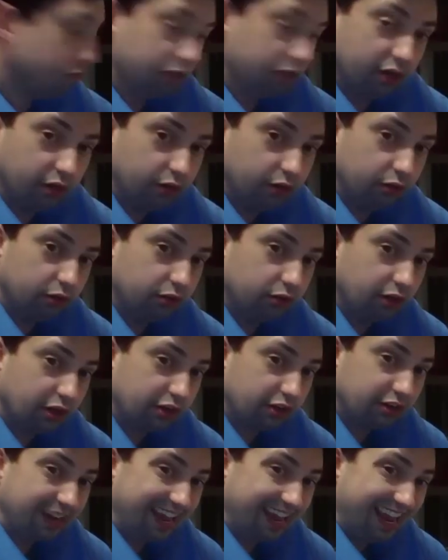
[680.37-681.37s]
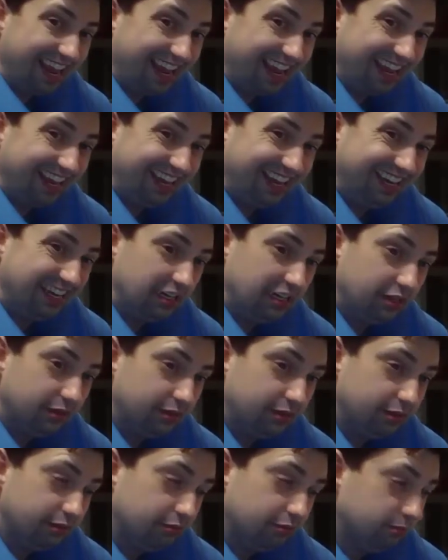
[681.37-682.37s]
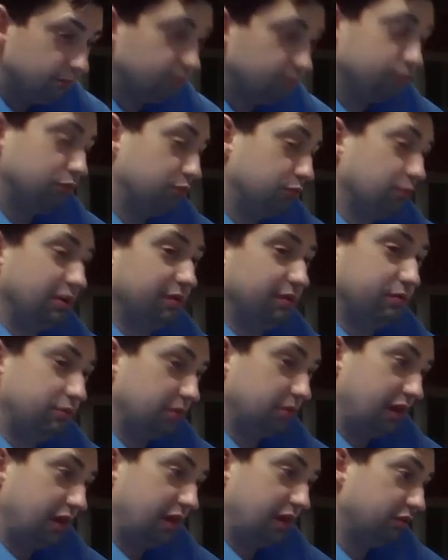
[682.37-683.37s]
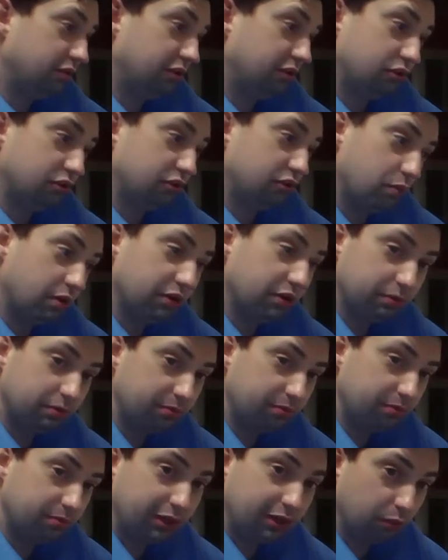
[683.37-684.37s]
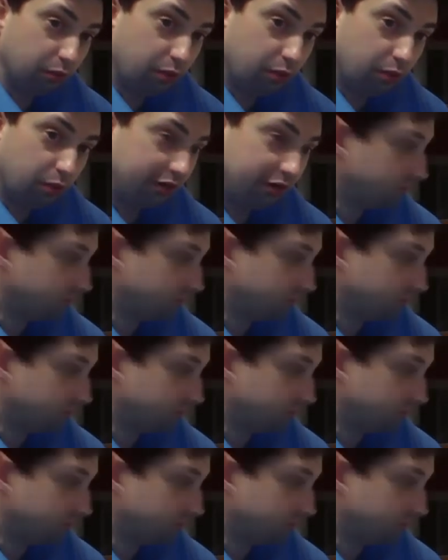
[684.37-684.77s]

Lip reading: There's an intersect A, just whatever intercept you want it to be, the